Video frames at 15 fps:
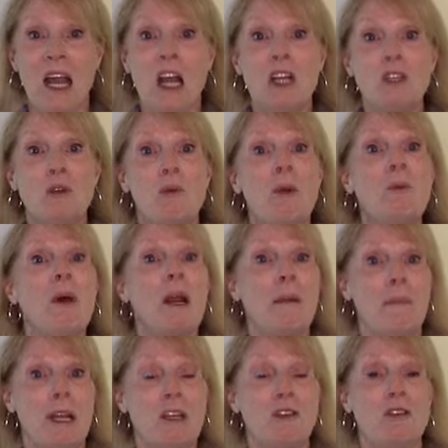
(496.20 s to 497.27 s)
So we want to
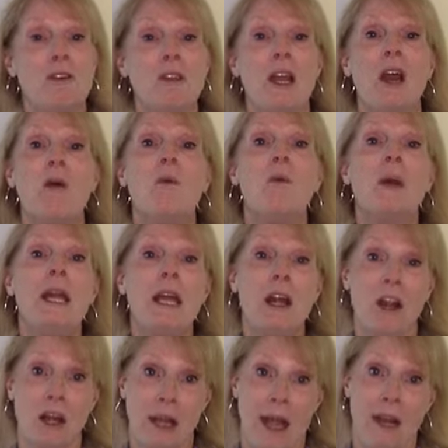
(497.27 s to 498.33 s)
make sure that we
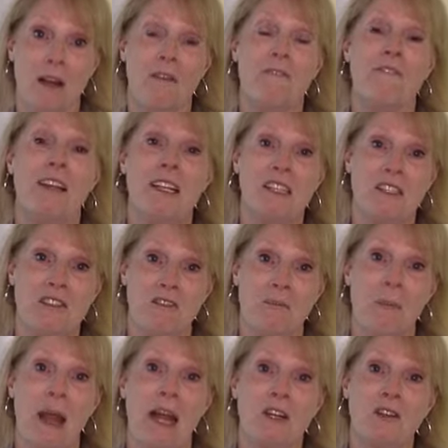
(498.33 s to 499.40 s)
are not offensive
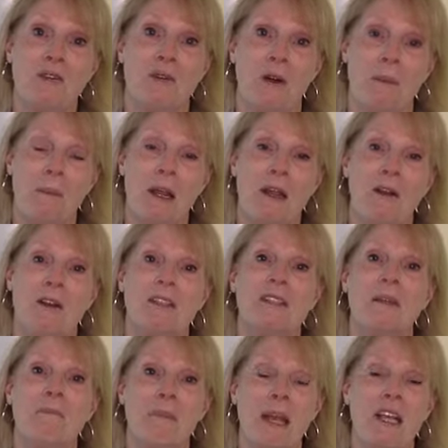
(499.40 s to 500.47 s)
back to our parents
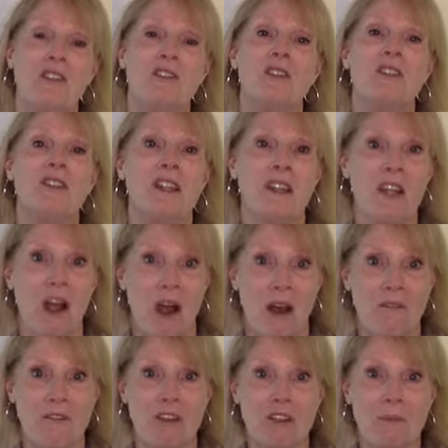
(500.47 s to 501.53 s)
and patients in the
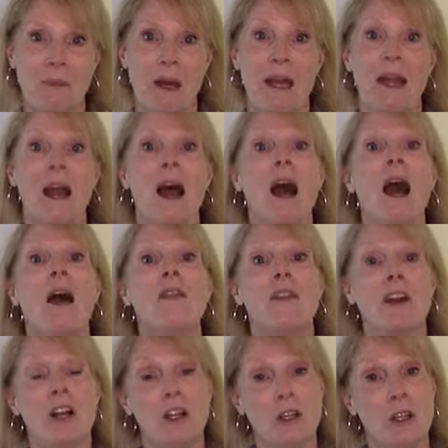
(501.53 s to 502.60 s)
office by the
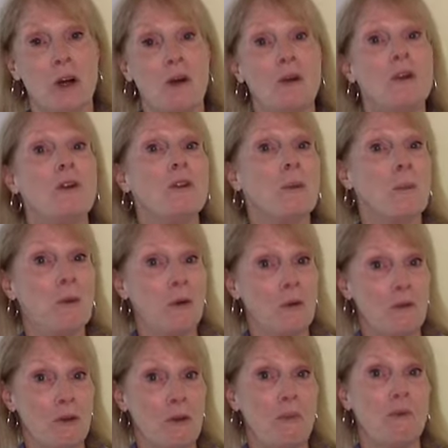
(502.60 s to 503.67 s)
cologne or the
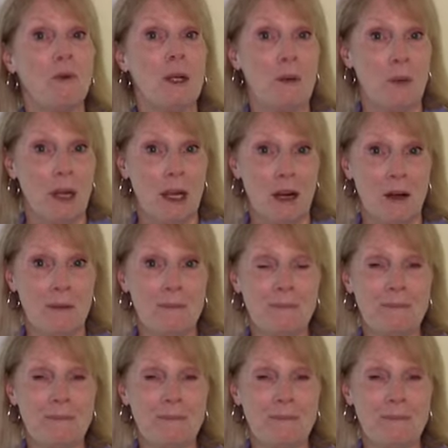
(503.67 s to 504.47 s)
perfume we wear.